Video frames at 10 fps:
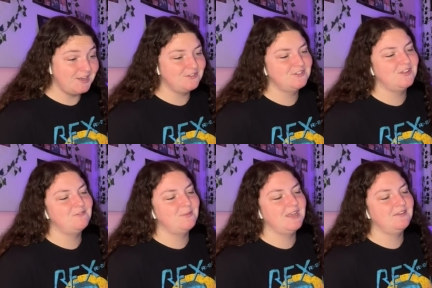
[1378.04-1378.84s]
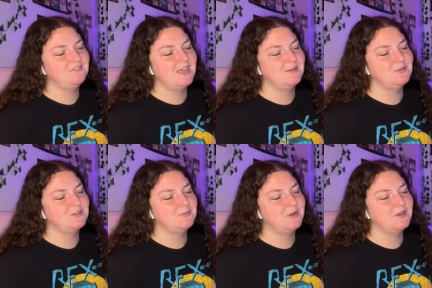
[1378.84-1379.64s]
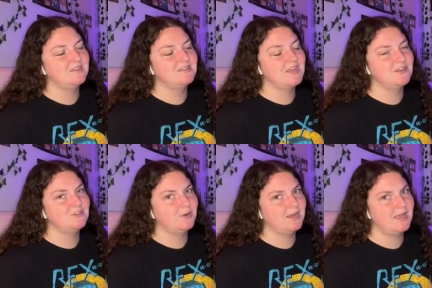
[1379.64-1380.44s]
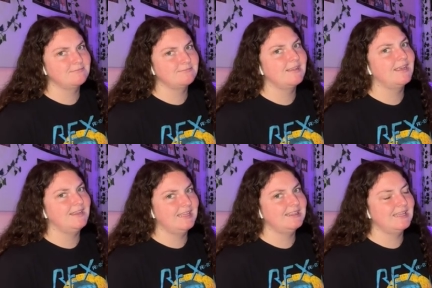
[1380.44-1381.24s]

you'll still have plenty of time to experience Dinosaur again and get